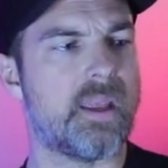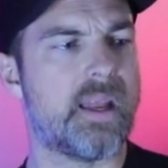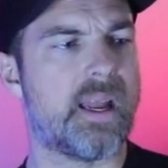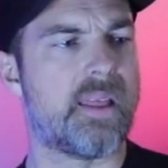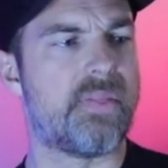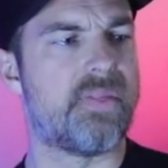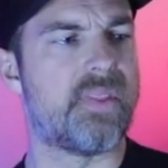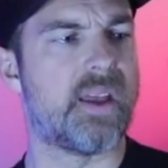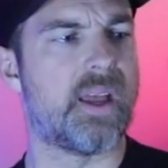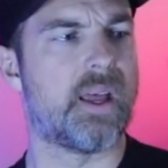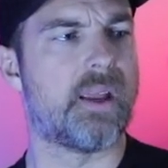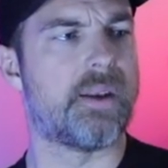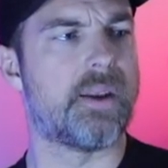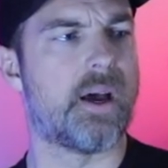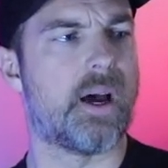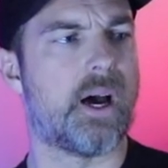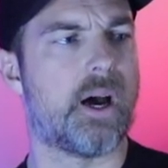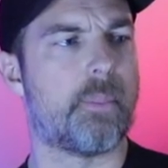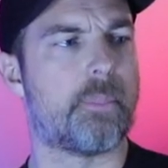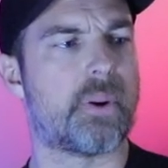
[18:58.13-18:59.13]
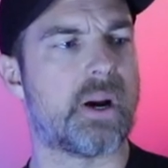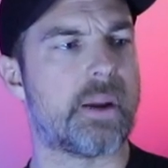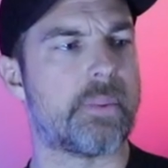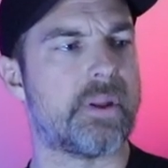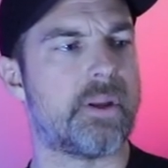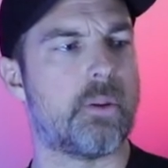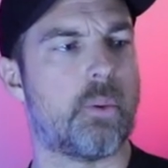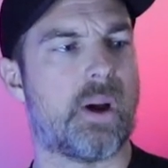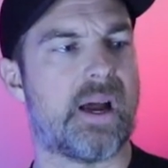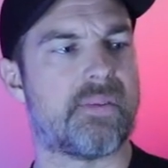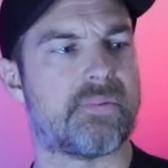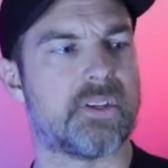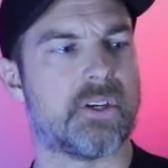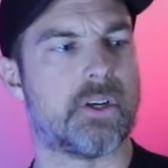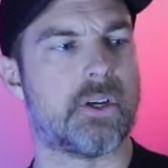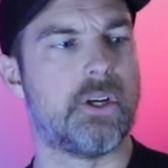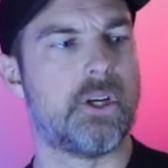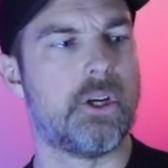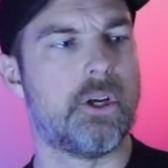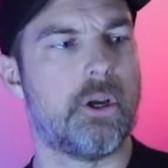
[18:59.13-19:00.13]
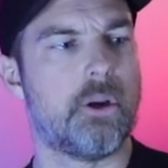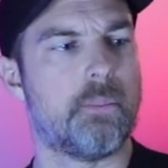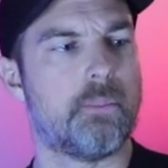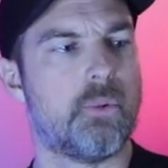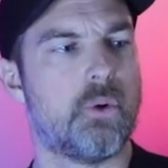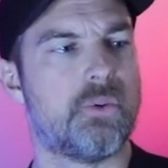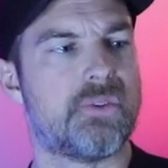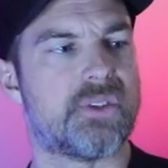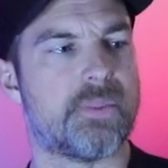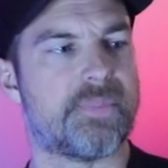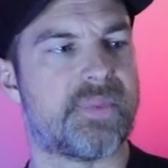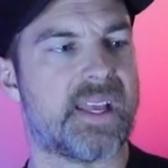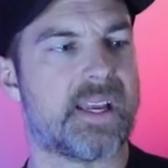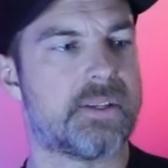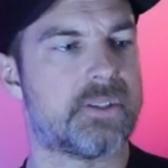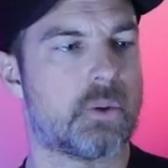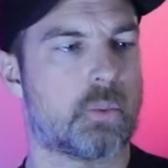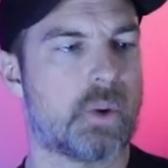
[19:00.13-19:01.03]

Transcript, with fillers: And then uh, probably we'll have to move some things